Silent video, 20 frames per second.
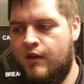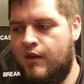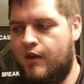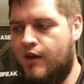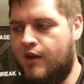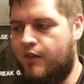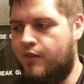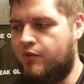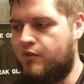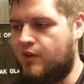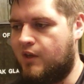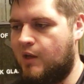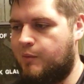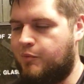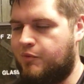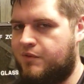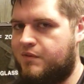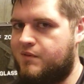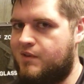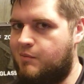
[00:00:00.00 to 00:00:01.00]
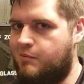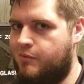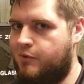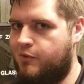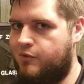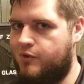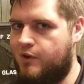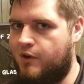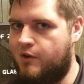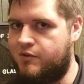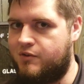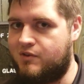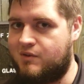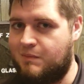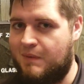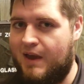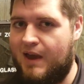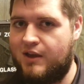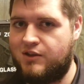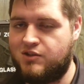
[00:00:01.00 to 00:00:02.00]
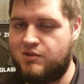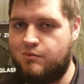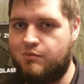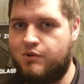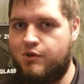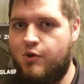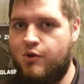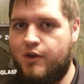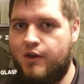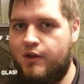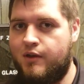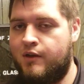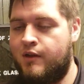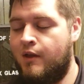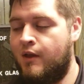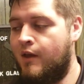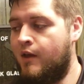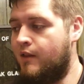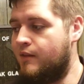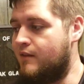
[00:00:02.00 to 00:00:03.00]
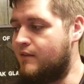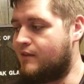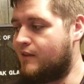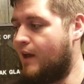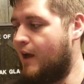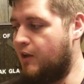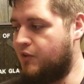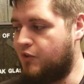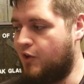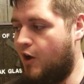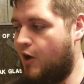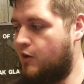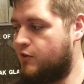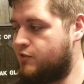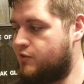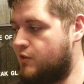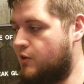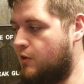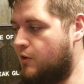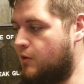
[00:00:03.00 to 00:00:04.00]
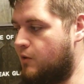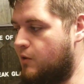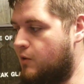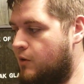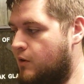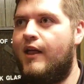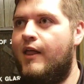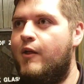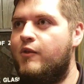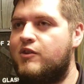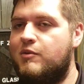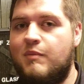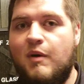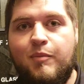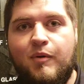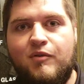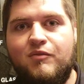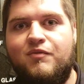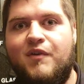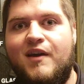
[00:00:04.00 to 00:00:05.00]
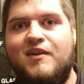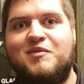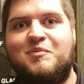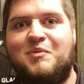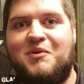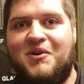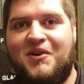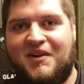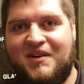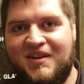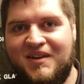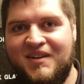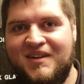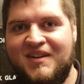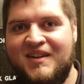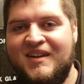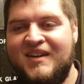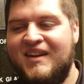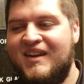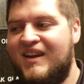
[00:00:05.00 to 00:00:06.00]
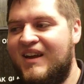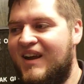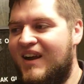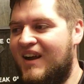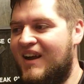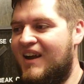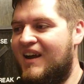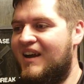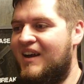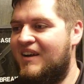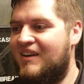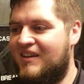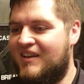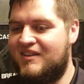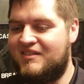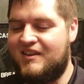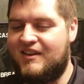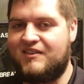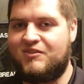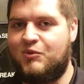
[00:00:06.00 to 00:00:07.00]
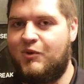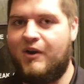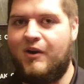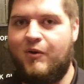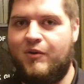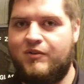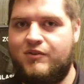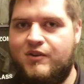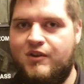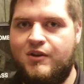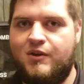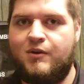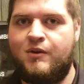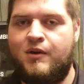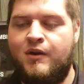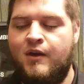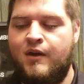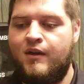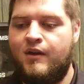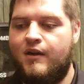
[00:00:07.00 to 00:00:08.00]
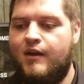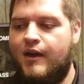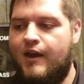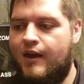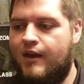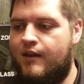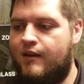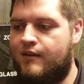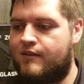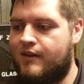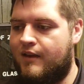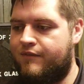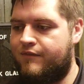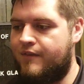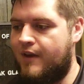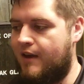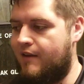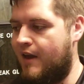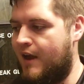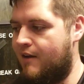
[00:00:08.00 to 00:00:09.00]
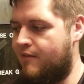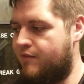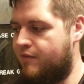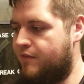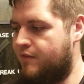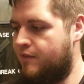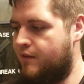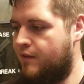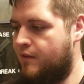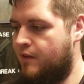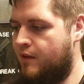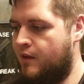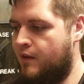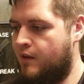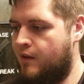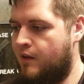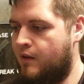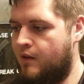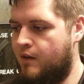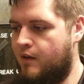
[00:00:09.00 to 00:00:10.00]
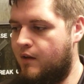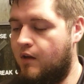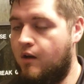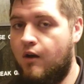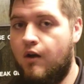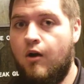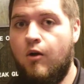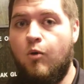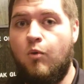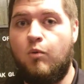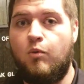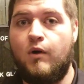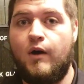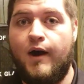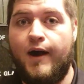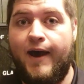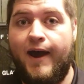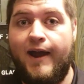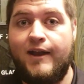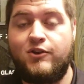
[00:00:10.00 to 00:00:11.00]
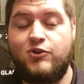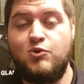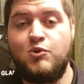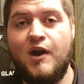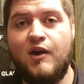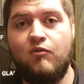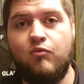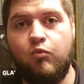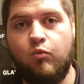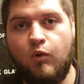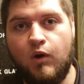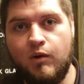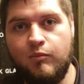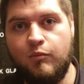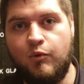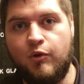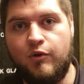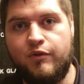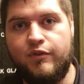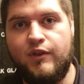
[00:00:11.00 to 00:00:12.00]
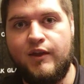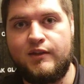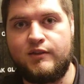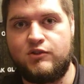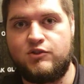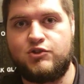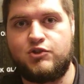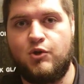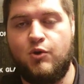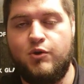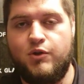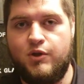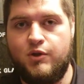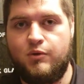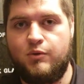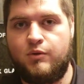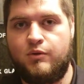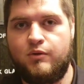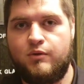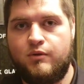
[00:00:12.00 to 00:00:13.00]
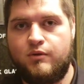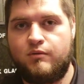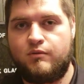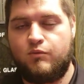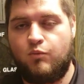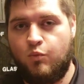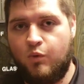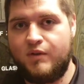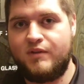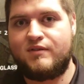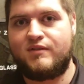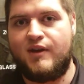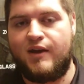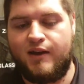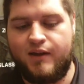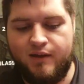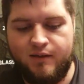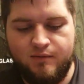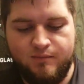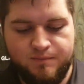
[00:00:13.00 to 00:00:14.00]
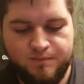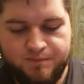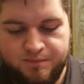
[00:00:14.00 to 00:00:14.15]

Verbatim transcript: Uh, there's a couple cymbals that are smashed and broken. This guy is also, I looked him up on Facebook because uh, that's what I always do. And because I, I have, oh, I do have one more thing to show you. One second.